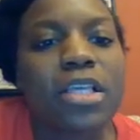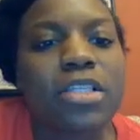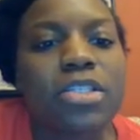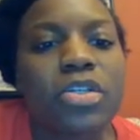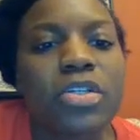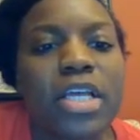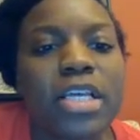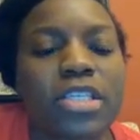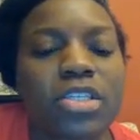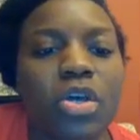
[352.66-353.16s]

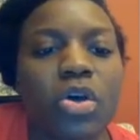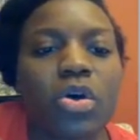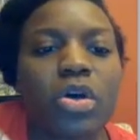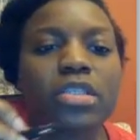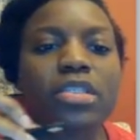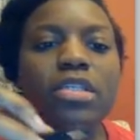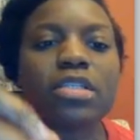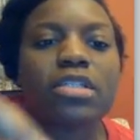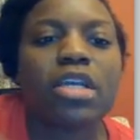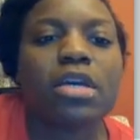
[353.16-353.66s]
So let's go
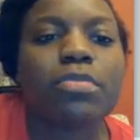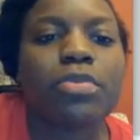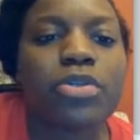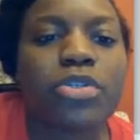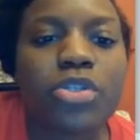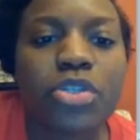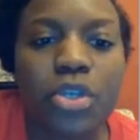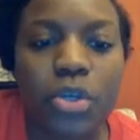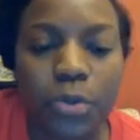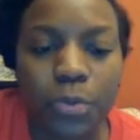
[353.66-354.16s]
on to number
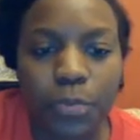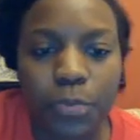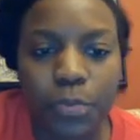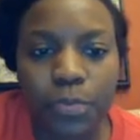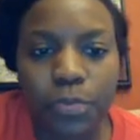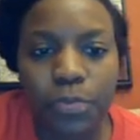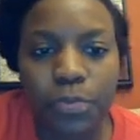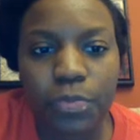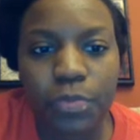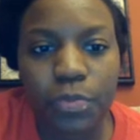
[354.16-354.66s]
2.
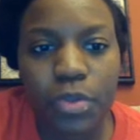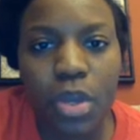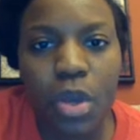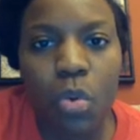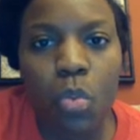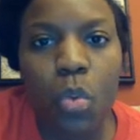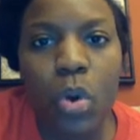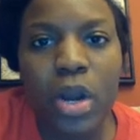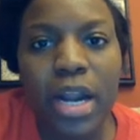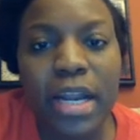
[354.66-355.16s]

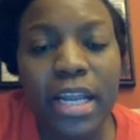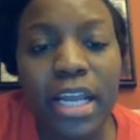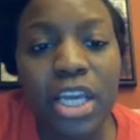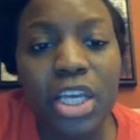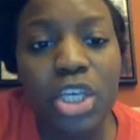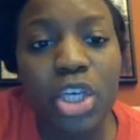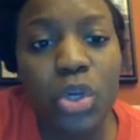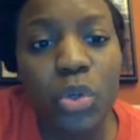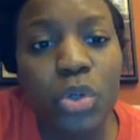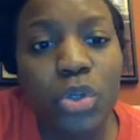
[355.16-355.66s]
What I
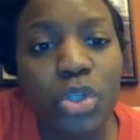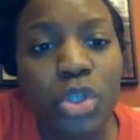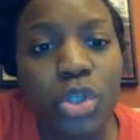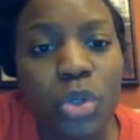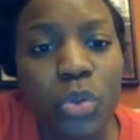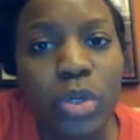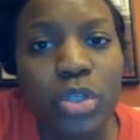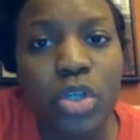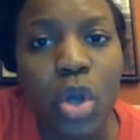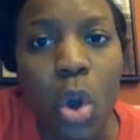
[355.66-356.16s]
need you to
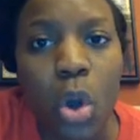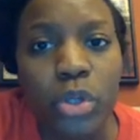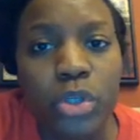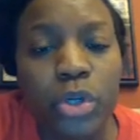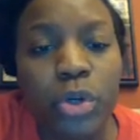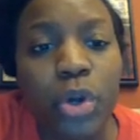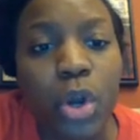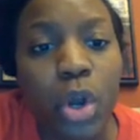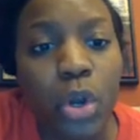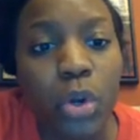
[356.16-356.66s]
do is on
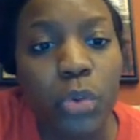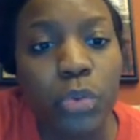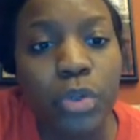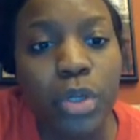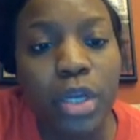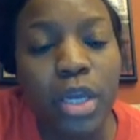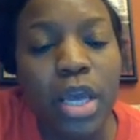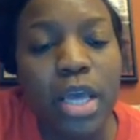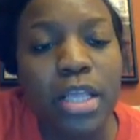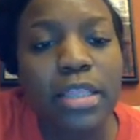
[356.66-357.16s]
your
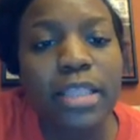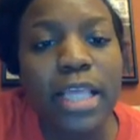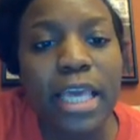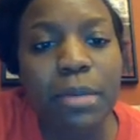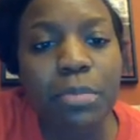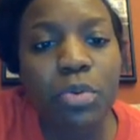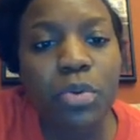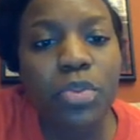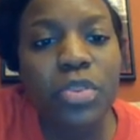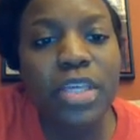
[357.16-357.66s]
own,
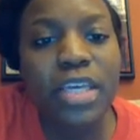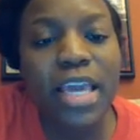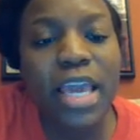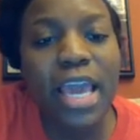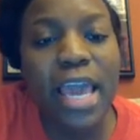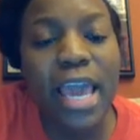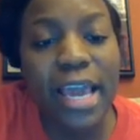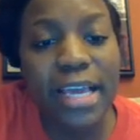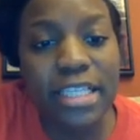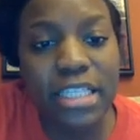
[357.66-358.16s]
label the
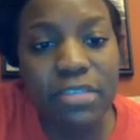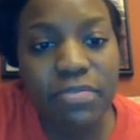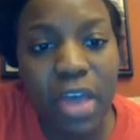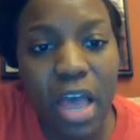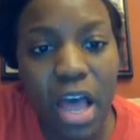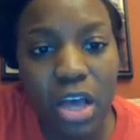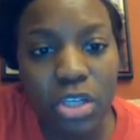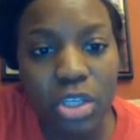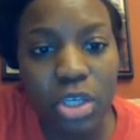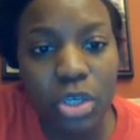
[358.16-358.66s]
X
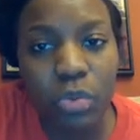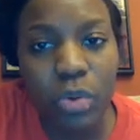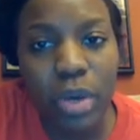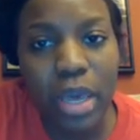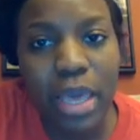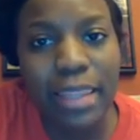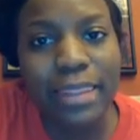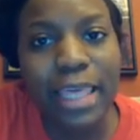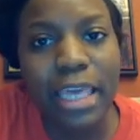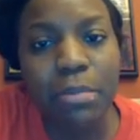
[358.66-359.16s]
value
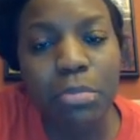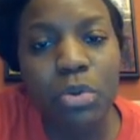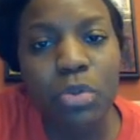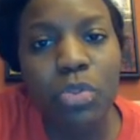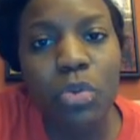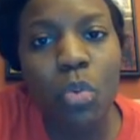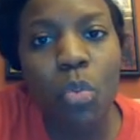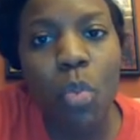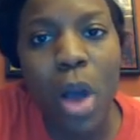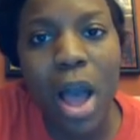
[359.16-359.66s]
and label
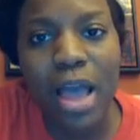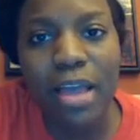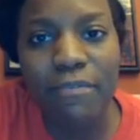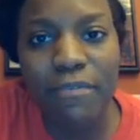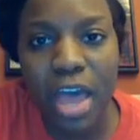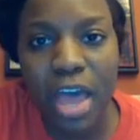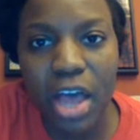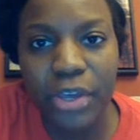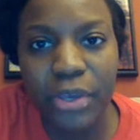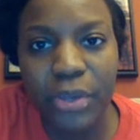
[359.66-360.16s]
the Y
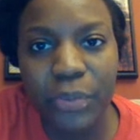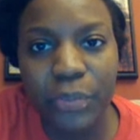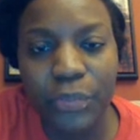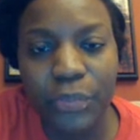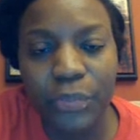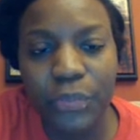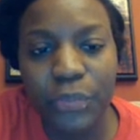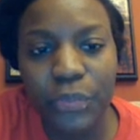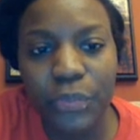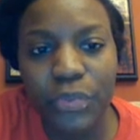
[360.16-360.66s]
value.
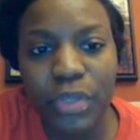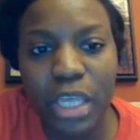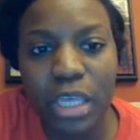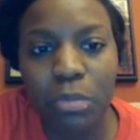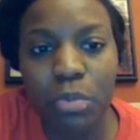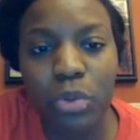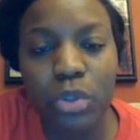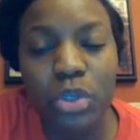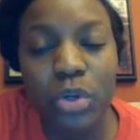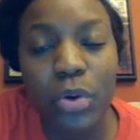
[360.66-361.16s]

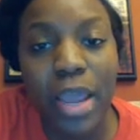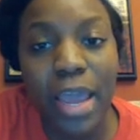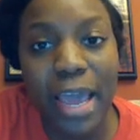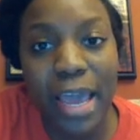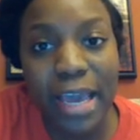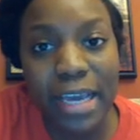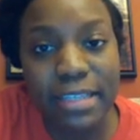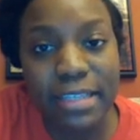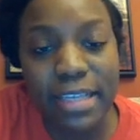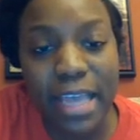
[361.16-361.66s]
Label your
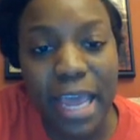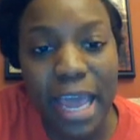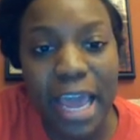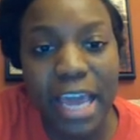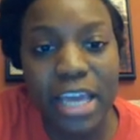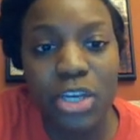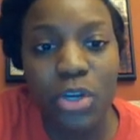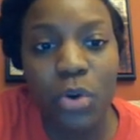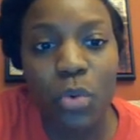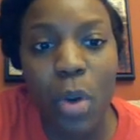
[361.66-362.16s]
X
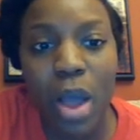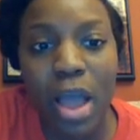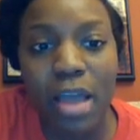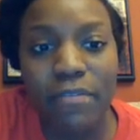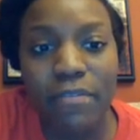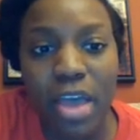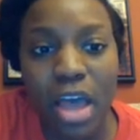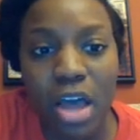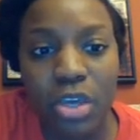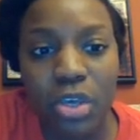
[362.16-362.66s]
and your Y
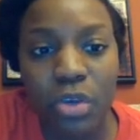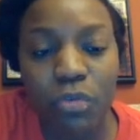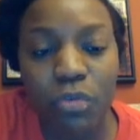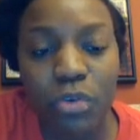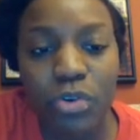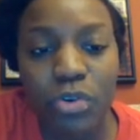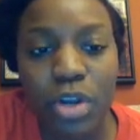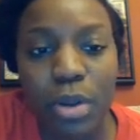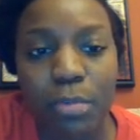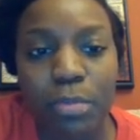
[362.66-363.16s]
value
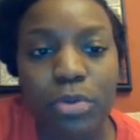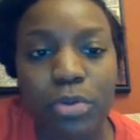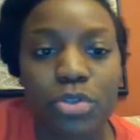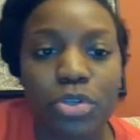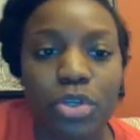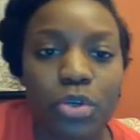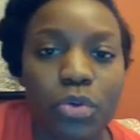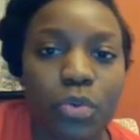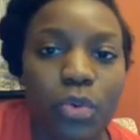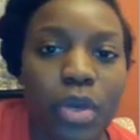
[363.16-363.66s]
for number
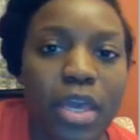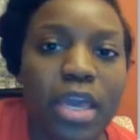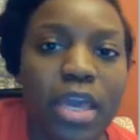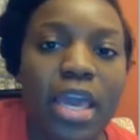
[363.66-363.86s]
2.